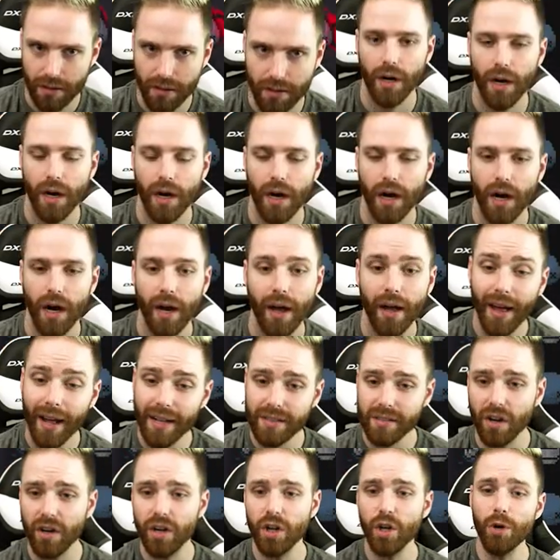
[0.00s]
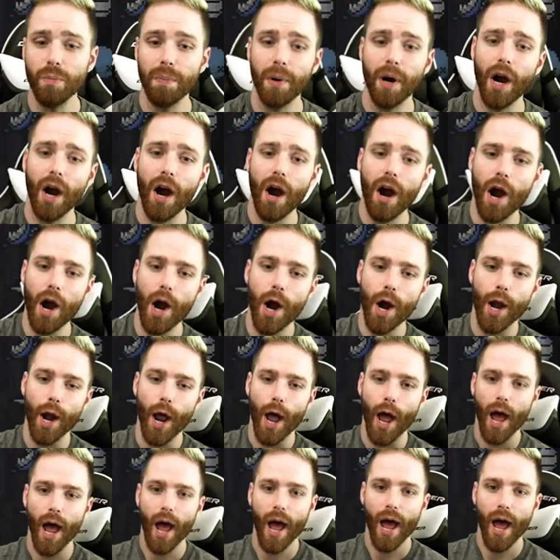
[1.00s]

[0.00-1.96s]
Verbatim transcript: Uh, it's our new bird!